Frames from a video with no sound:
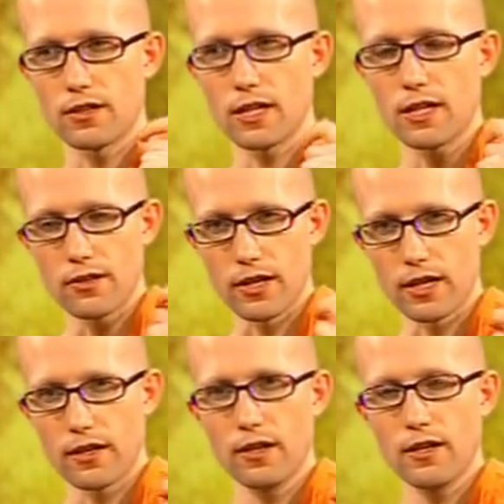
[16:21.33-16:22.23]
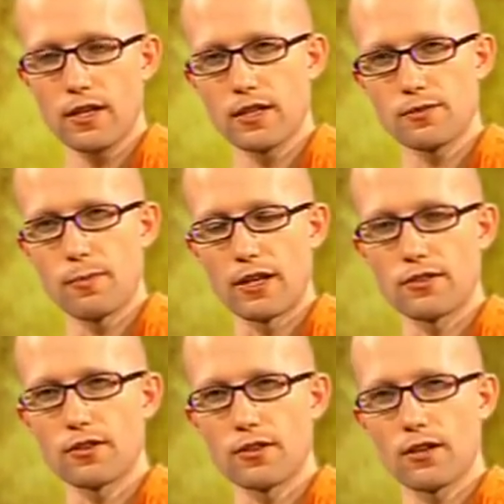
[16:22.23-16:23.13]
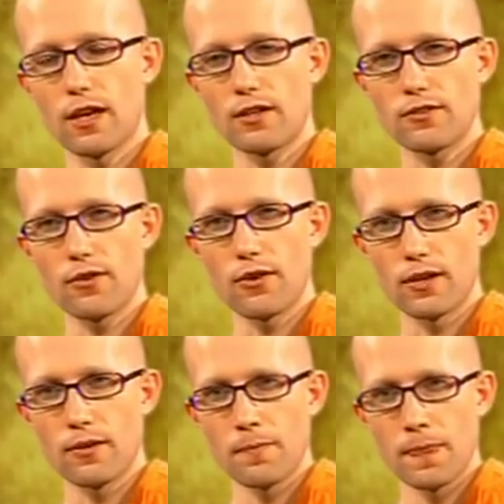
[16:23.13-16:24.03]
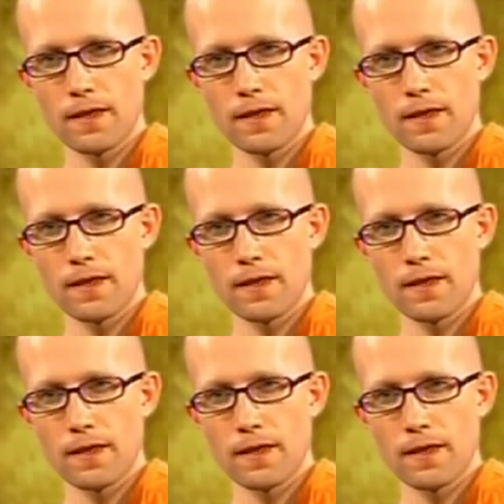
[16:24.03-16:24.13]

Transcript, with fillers: the hearing is mental, and so on.